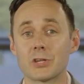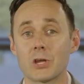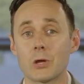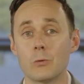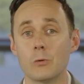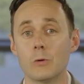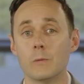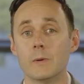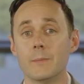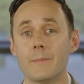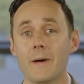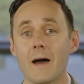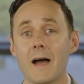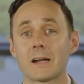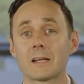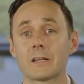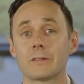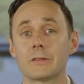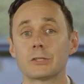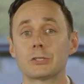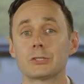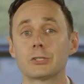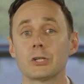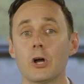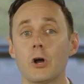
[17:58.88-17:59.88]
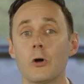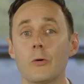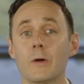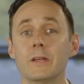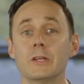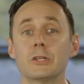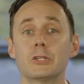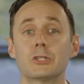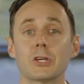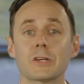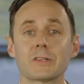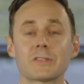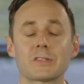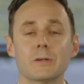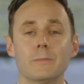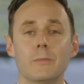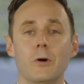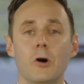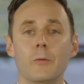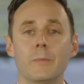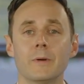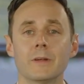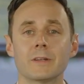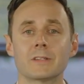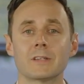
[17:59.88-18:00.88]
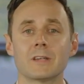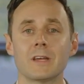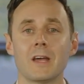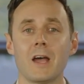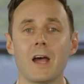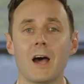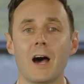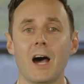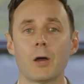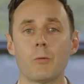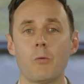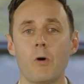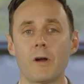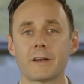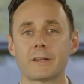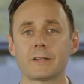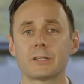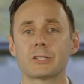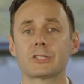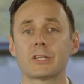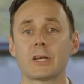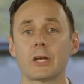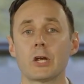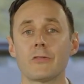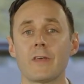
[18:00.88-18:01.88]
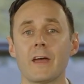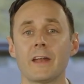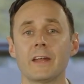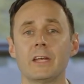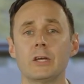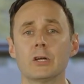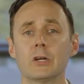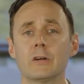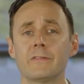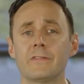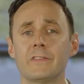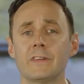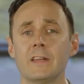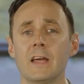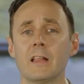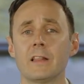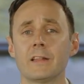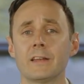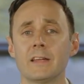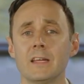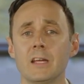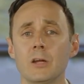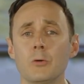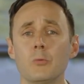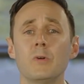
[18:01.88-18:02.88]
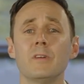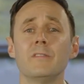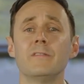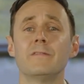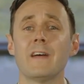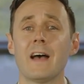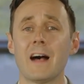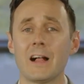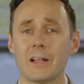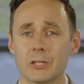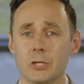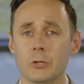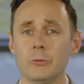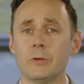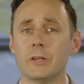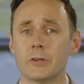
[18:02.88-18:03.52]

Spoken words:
We'll be back to the show in just a moment. I wanted to share that here at Fidelity, we value your